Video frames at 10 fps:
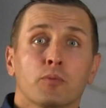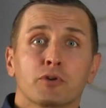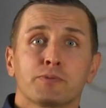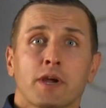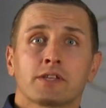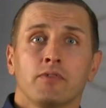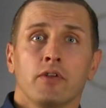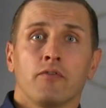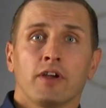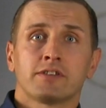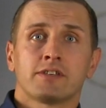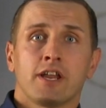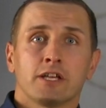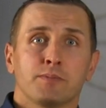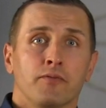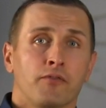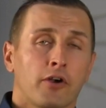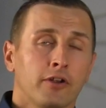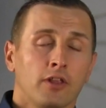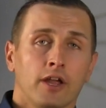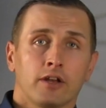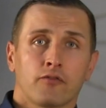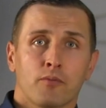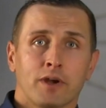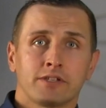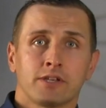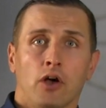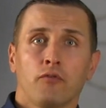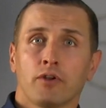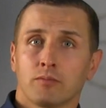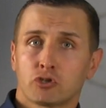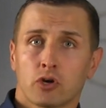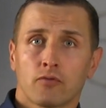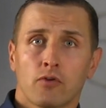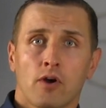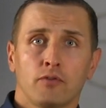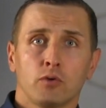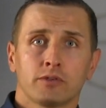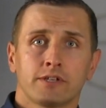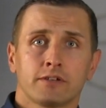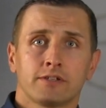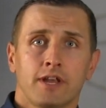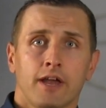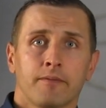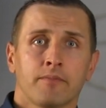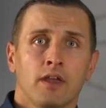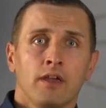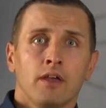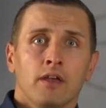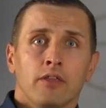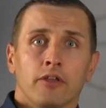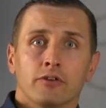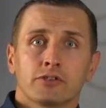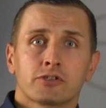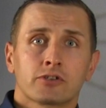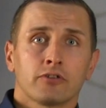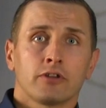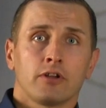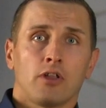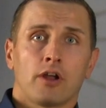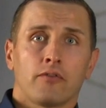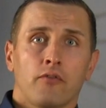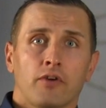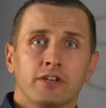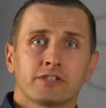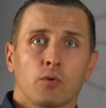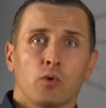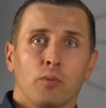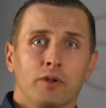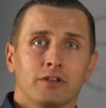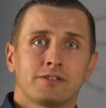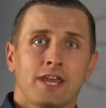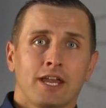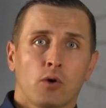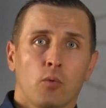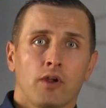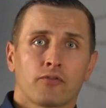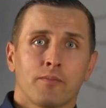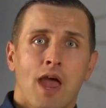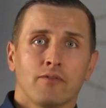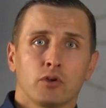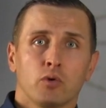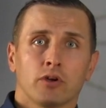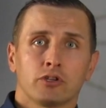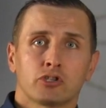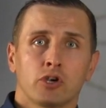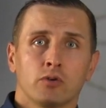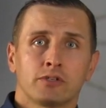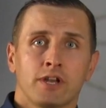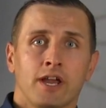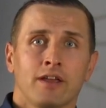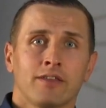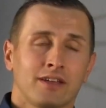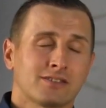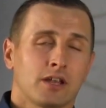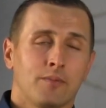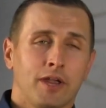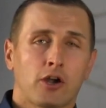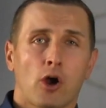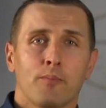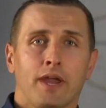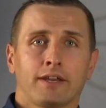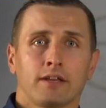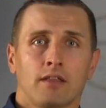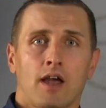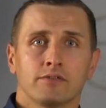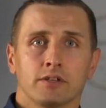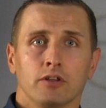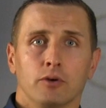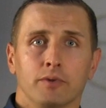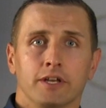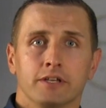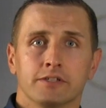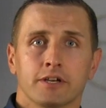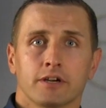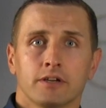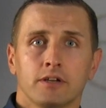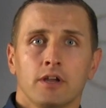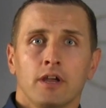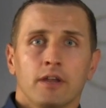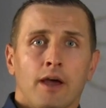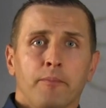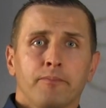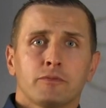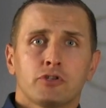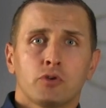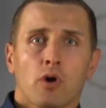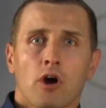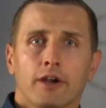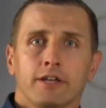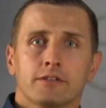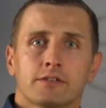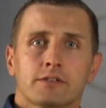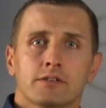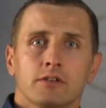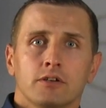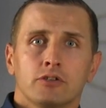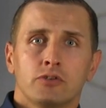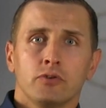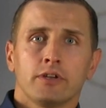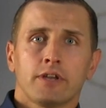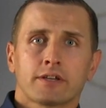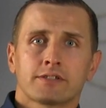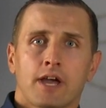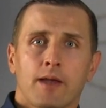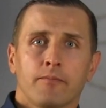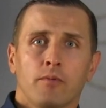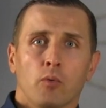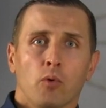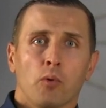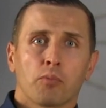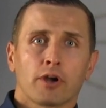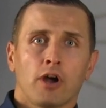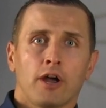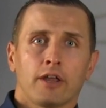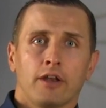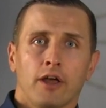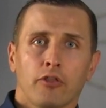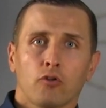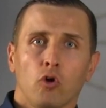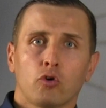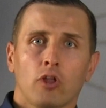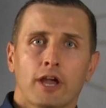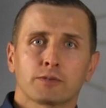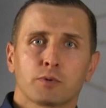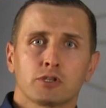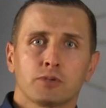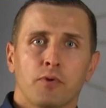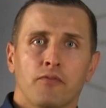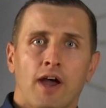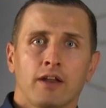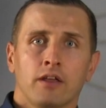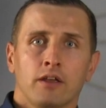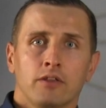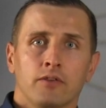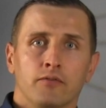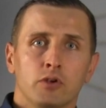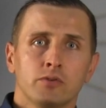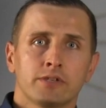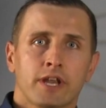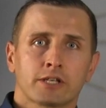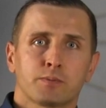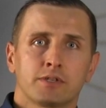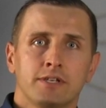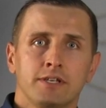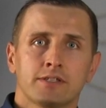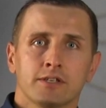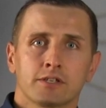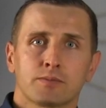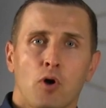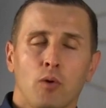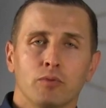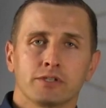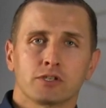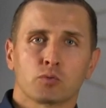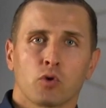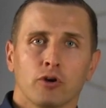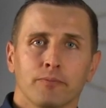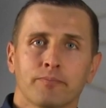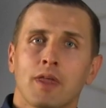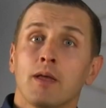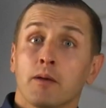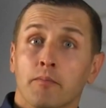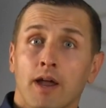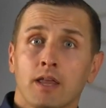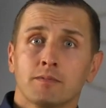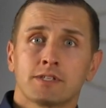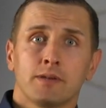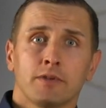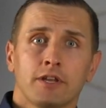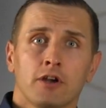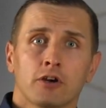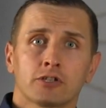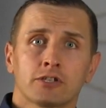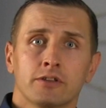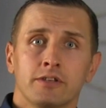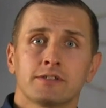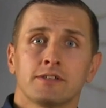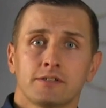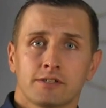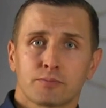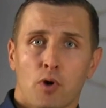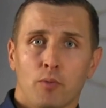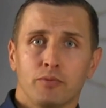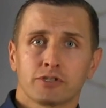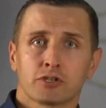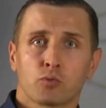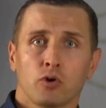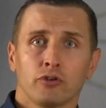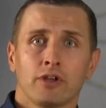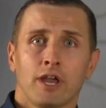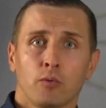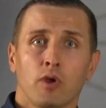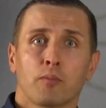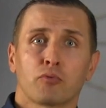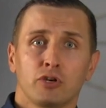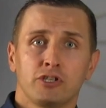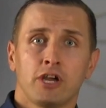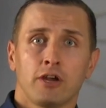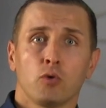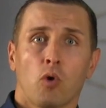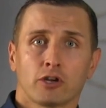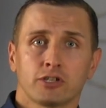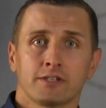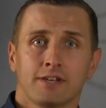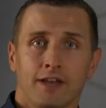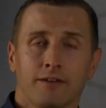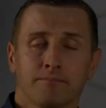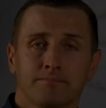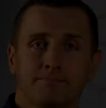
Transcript: your perspective and advice today has been very enlightening for myself, and I'm sure for our viewers here today. There is certainly a lot of advice that we'll be able to take away from having you on the show today that's going to make our banking lives a little bit easier. Now, to our audience, tune in next time and we will bring on another local expert to provide the views and expertise in the small business world. My name is Timothy Hirsch. This is the Small Business World, and we appreciate you watching today.